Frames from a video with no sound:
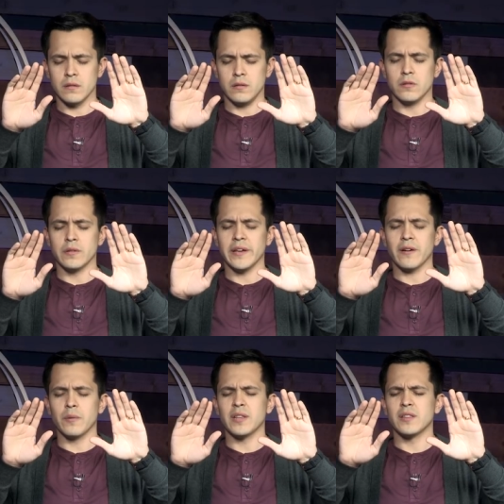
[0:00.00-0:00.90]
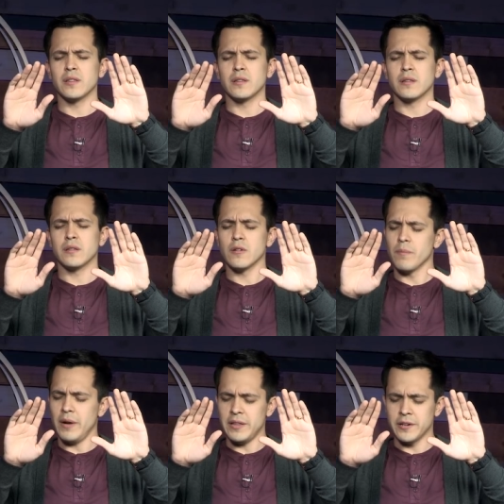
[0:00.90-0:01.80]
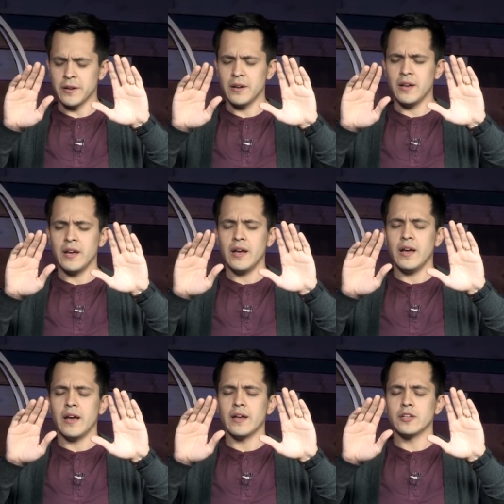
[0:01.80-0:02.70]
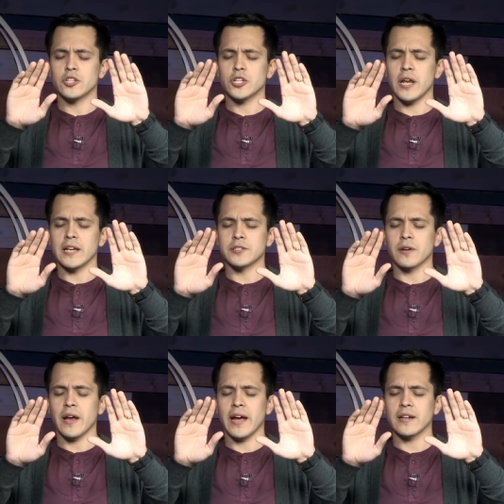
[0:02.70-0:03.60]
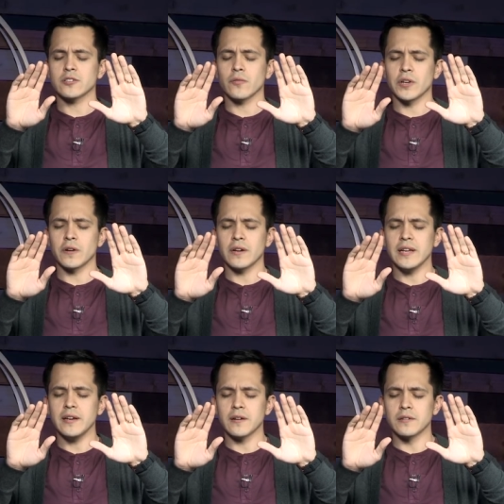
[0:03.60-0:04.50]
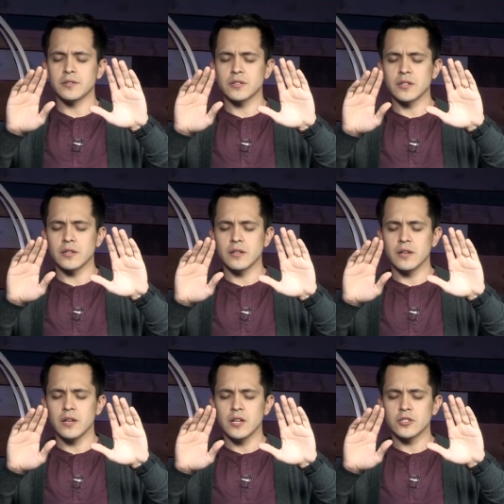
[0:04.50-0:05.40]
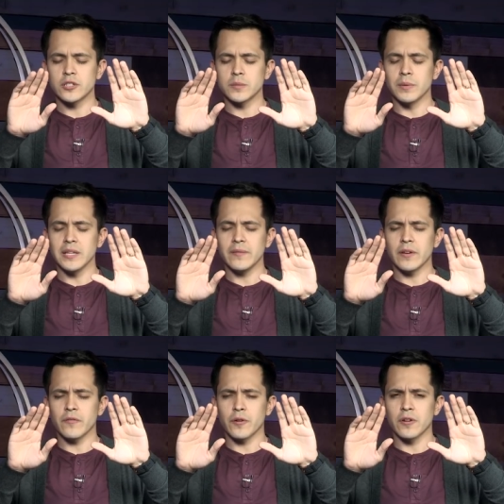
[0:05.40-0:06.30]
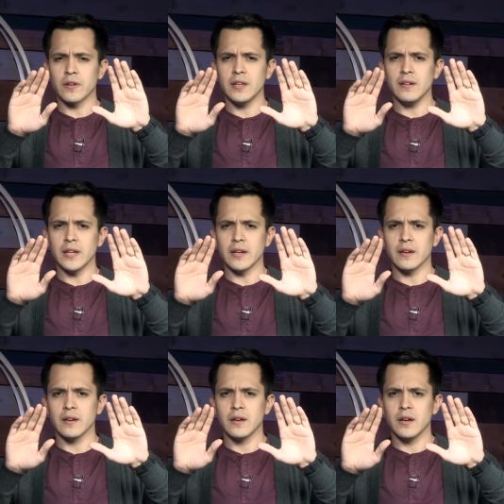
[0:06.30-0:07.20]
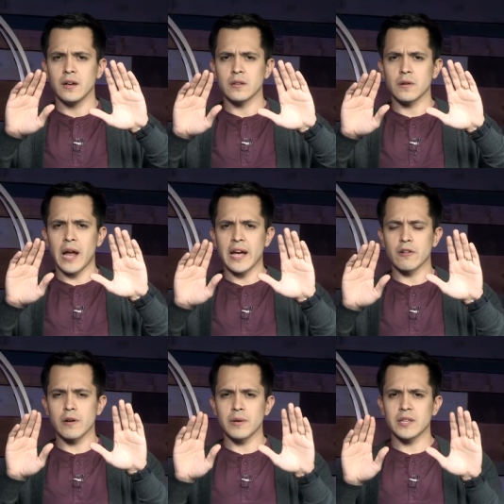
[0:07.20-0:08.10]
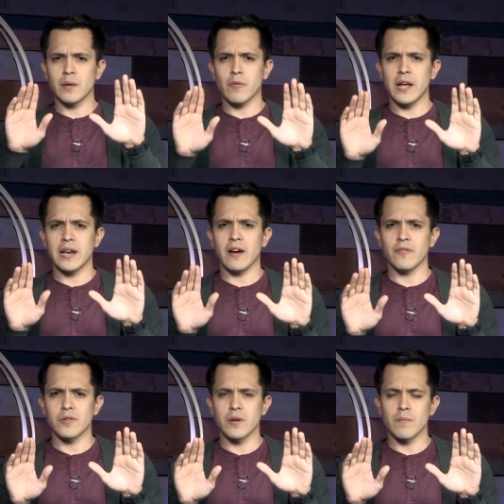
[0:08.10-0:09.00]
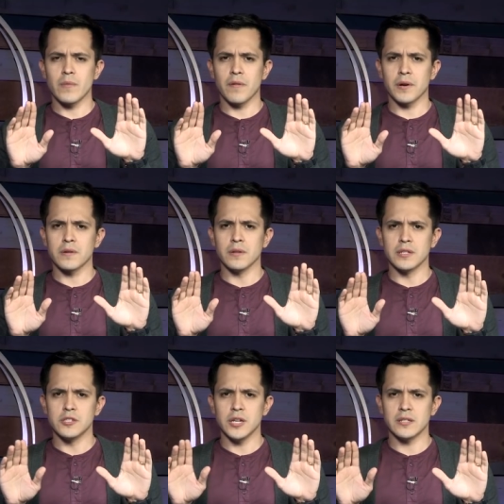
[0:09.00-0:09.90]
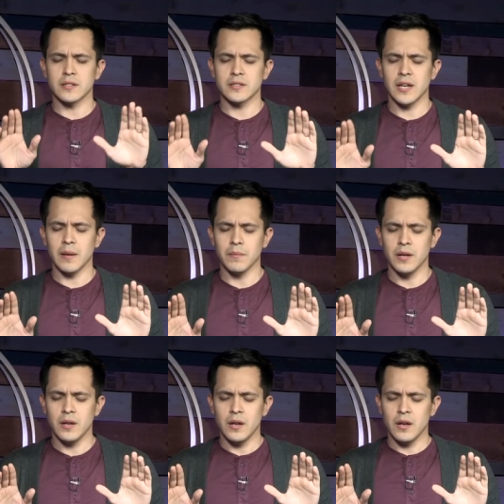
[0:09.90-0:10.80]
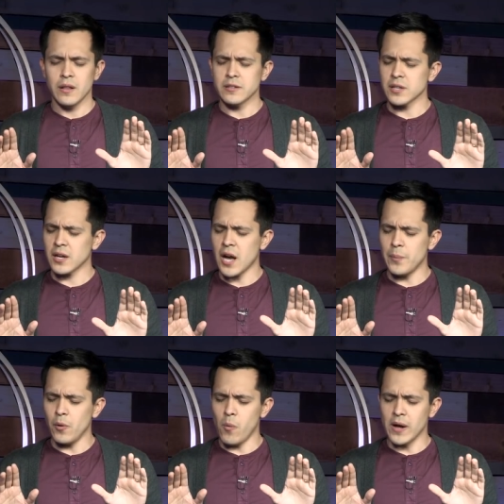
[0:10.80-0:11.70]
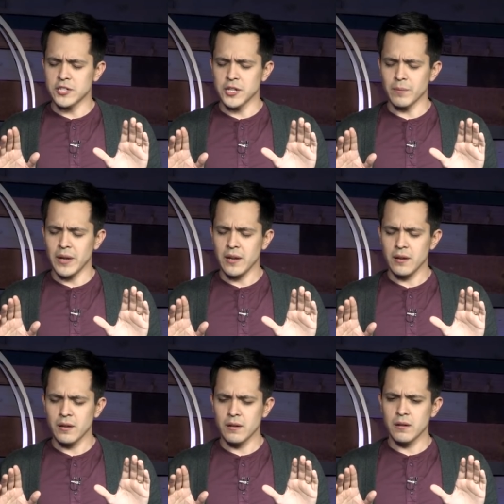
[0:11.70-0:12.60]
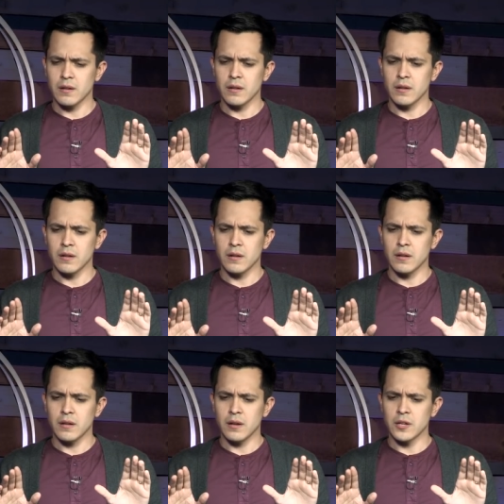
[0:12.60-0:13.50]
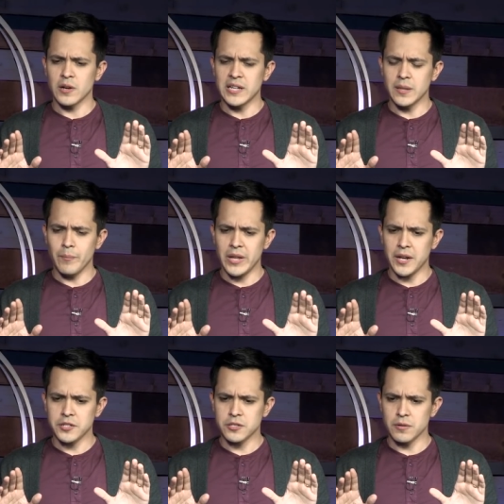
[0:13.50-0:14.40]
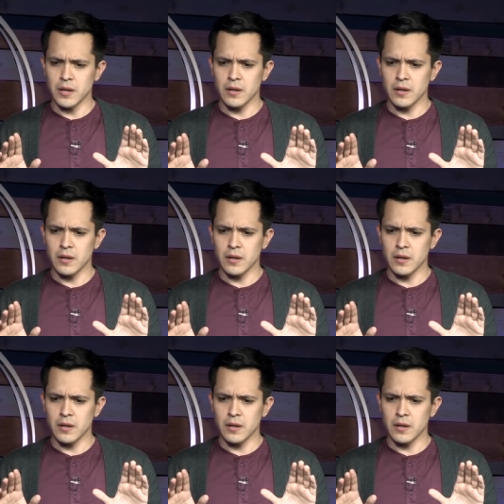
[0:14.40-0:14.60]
You're there with your mother. She has her hands over your ears and she's believing for your healing. Lord, I agree with them right now for their miracle in Jesus' name. There's a couple watching me. You're in the ministry.